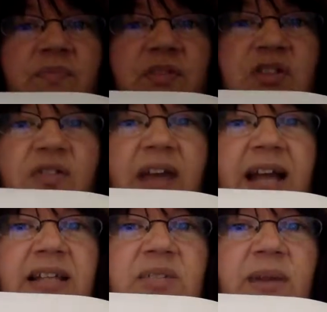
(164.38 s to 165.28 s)
So
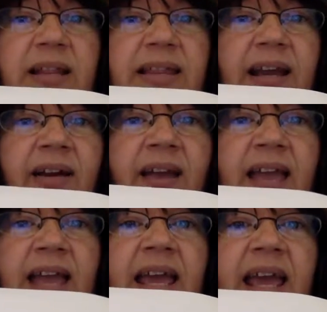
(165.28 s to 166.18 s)
that is right there.
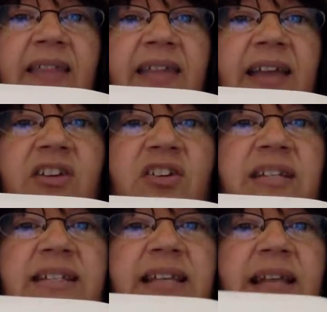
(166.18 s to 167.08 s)
And then you're going
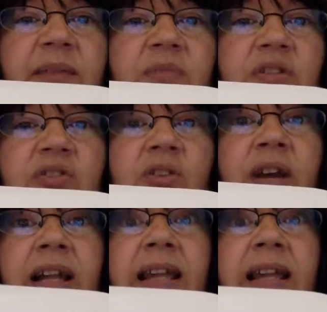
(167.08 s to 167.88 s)
to set up the story.